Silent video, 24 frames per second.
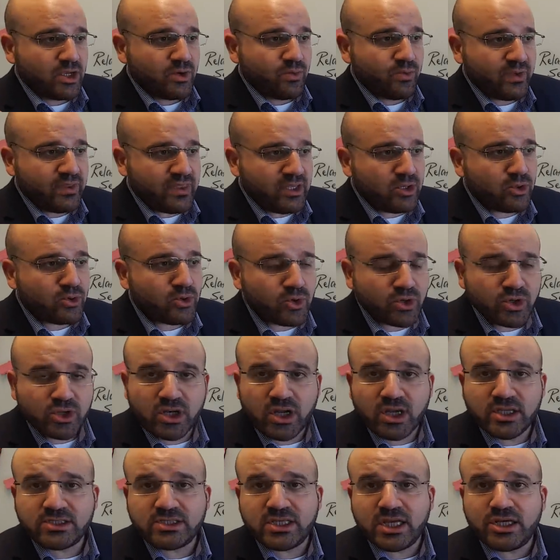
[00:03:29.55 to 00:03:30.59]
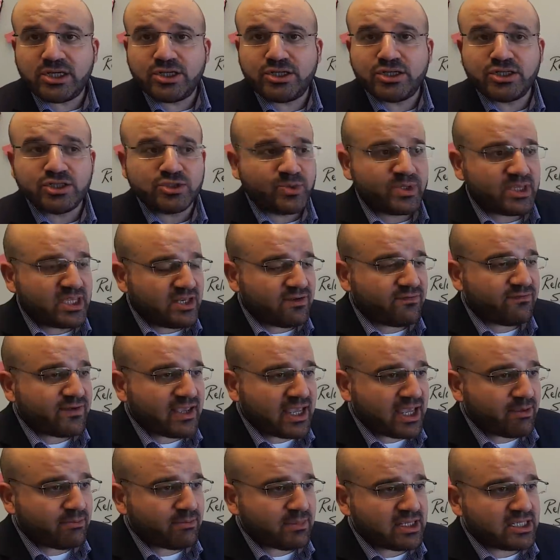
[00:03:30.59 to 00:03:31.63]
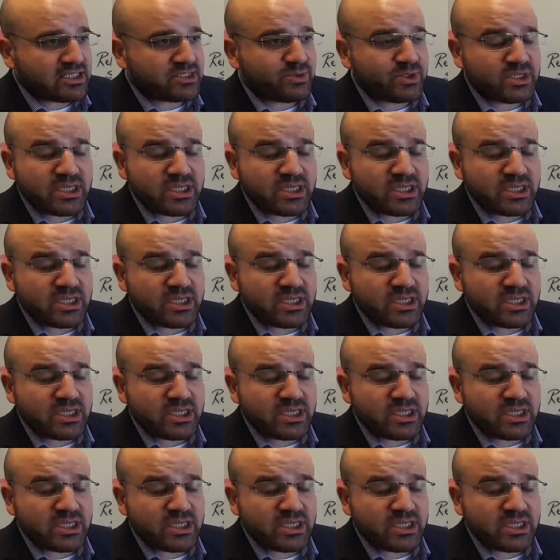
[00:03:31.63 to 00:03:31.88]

within organizations, within families,